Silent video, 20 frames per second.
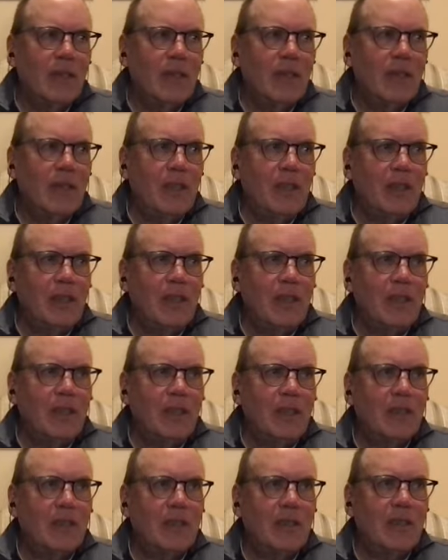you know that's
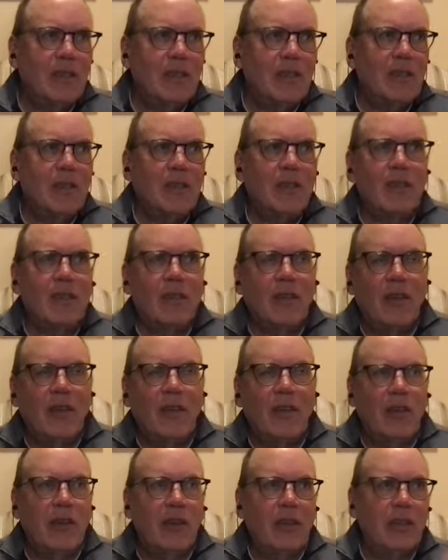uh,
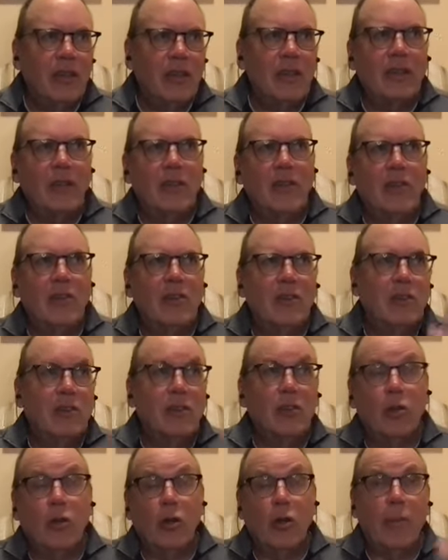the those
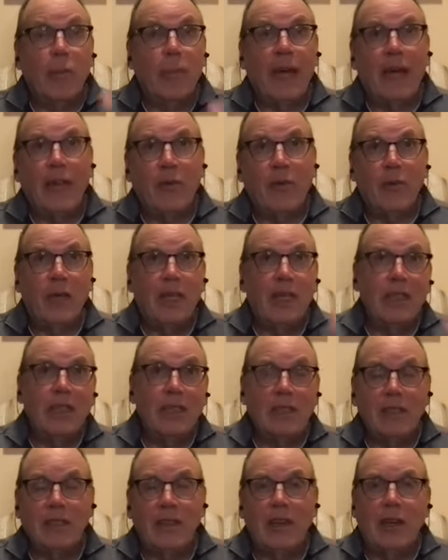neural
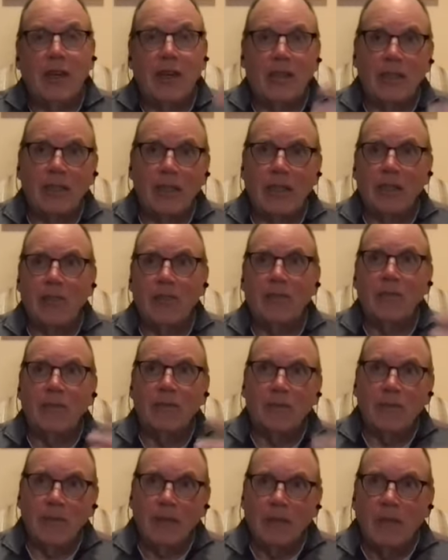pathways are kind of
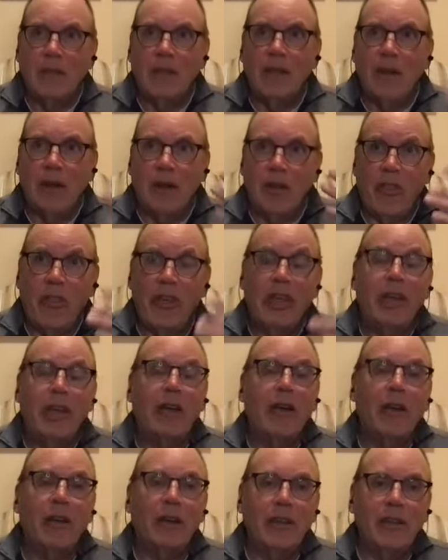are
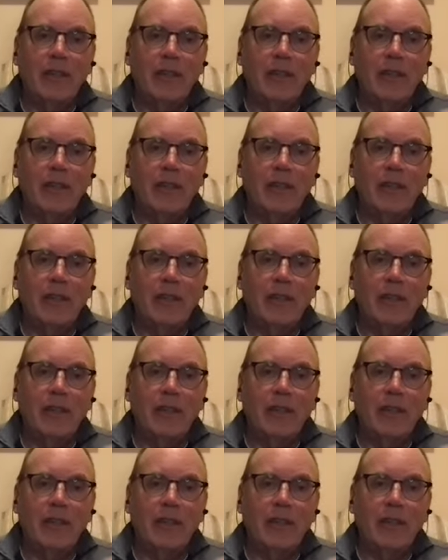there.